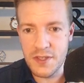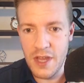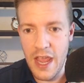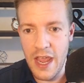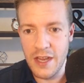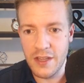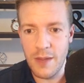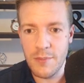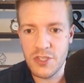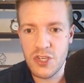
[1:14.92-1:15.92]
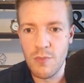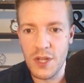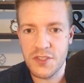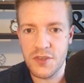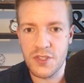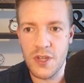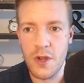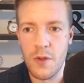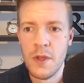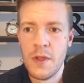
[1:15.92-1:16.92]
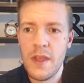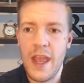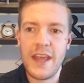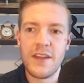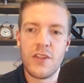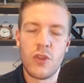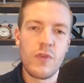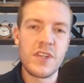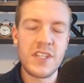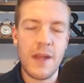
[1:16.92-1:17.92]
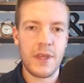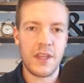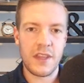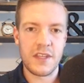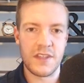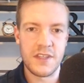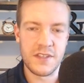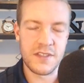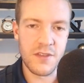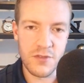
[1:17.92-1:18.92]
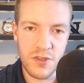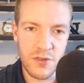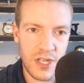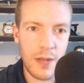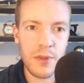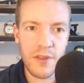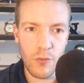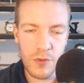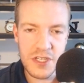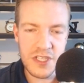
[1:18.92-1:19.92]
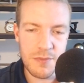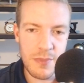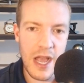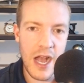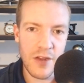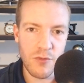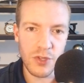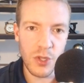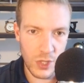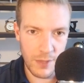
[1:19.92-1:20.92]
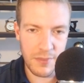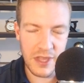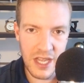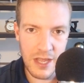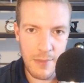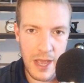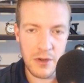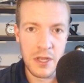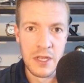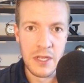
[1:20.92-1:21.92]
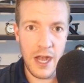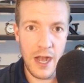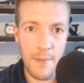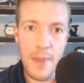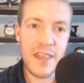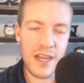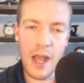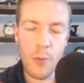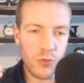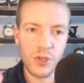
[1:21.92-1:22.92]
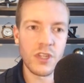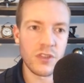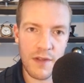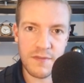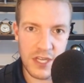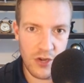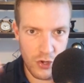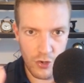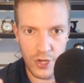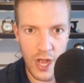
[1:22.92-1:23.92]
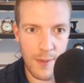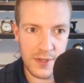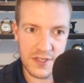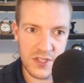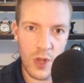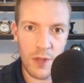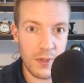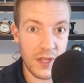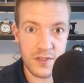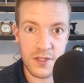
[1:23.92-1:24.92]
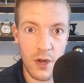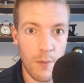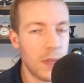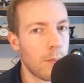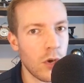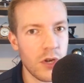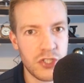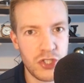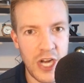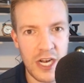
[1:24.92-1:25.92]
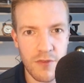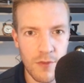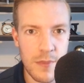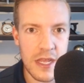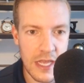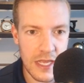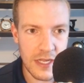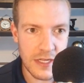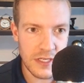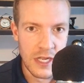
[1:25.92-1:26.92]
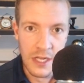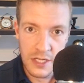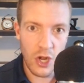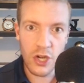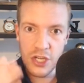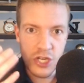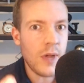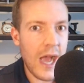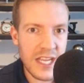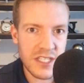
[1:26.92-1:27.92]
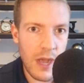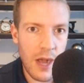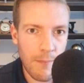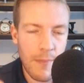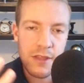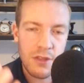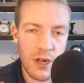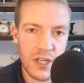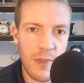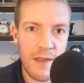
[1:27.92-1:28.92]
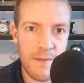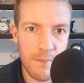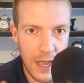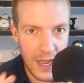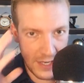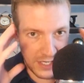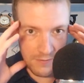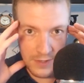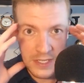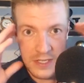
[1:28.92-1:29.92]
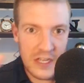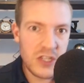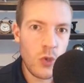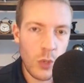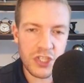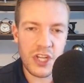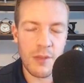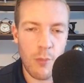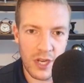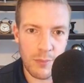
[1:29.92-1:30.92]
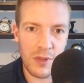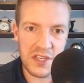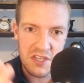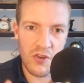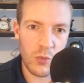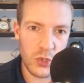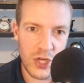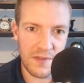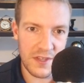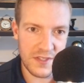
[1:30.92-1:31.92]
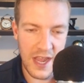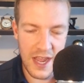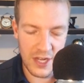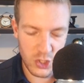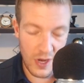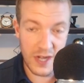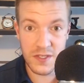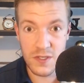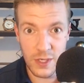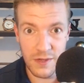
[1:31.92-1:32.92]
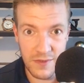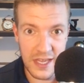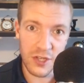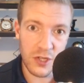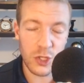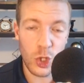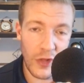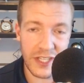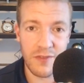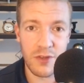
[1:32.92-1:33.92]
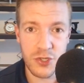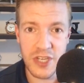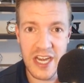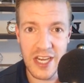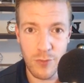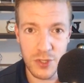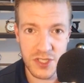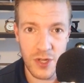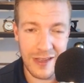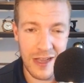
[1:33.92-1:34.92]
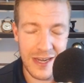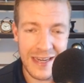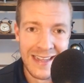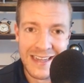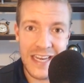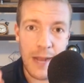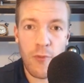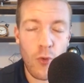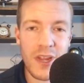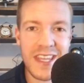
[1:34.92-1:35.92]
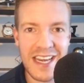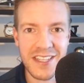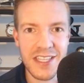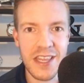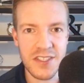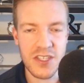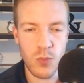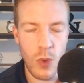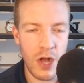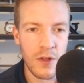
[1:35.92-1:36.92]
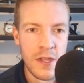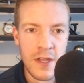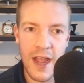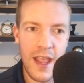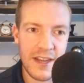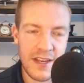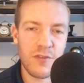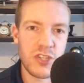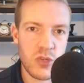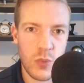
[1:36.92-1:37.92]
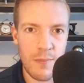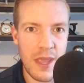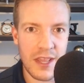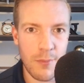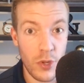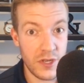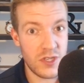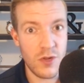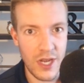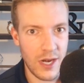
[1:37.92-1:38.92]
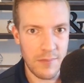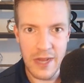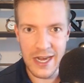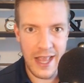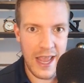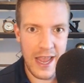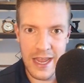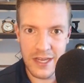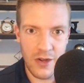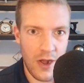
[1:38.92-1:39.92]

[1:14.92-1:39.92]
and the coming two months or so. And the reason I'm thinking this is there's there's a couple different reasons behind really what I'm thinking about. Uh, and then I would really love to hear your comments as well because you know a big part of this channel for me is talking to you guys about my thoughts, my my kind of intuition in the marketplace, hearing what you have to say, and trying to kind of get a good collective understanding of what's going on. Now, before I get into things as well, I, I definitely just want to make the point too that I'm not a you know I'm